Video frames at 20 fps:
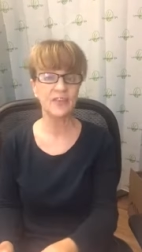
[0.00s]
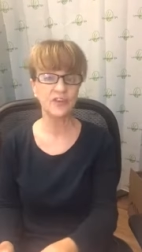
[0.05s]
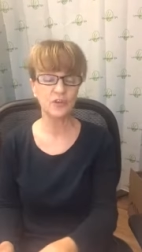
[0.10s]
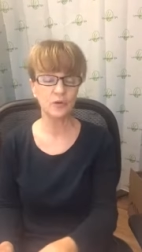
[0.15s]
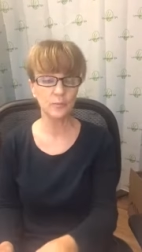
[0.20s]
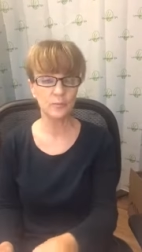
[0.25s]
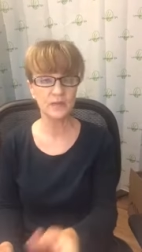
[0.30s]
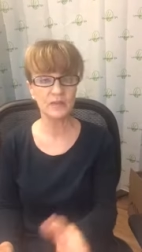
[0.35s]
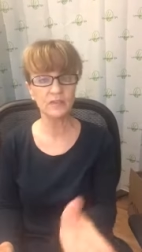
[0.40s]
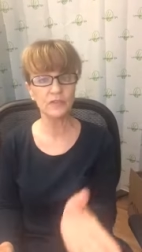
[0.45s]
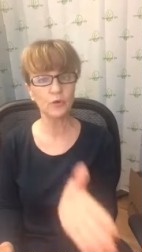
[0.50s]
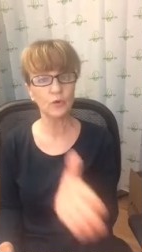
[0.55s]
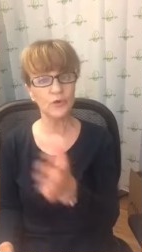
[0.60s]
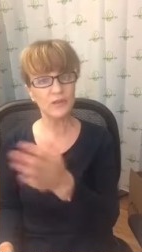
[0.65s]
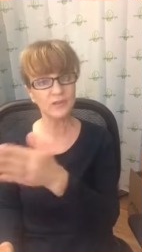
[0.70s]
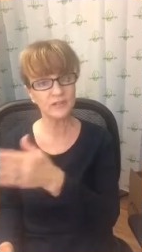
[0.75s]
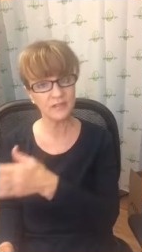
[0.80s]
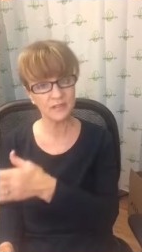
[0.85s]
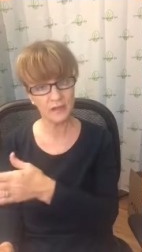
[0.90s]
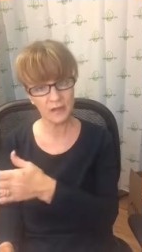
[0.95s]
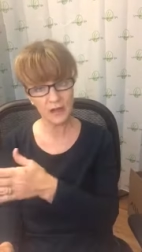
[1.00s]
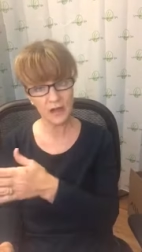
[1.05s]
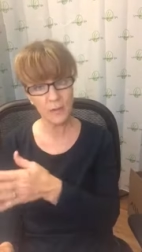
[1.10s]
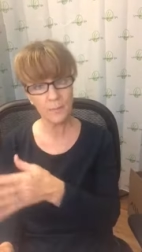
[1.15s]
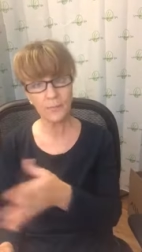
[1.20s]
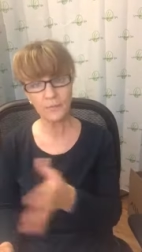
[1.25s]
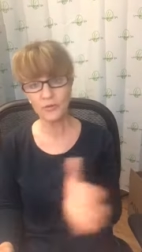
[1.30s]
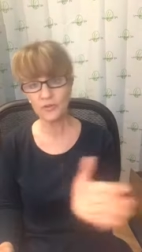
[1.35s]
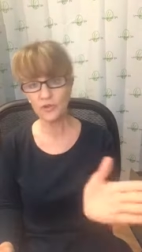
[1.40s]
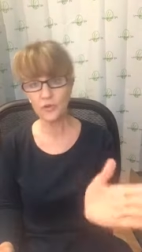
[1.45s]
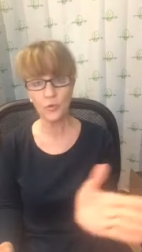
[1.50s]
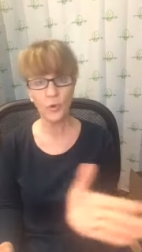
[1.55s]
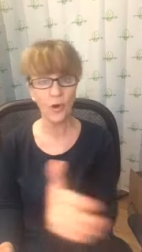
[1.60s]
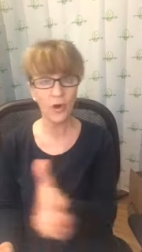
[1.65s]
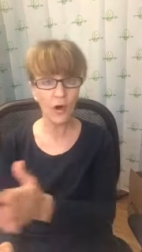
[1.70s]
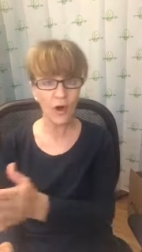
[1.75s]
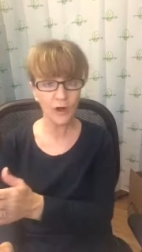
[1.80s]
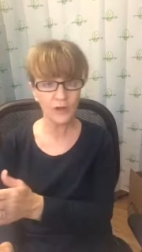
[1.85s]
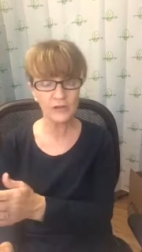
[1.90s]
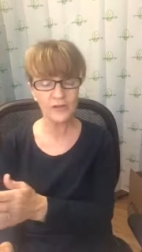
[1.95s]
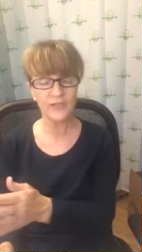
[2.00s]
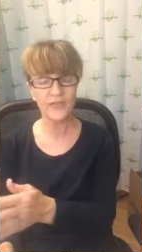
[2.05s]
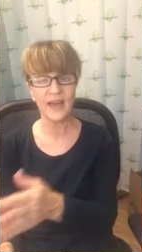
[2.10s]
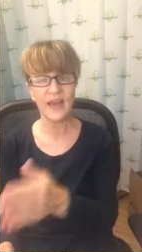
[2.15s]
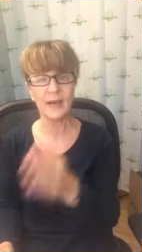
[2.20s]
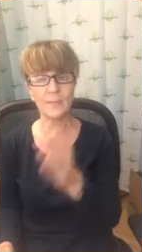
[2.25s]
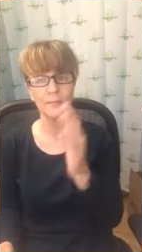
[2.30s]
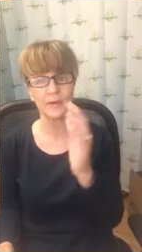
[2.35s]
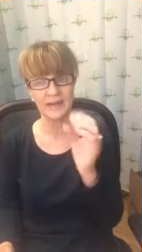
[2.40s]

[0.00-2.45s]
then your mid-30s and up, do all of that,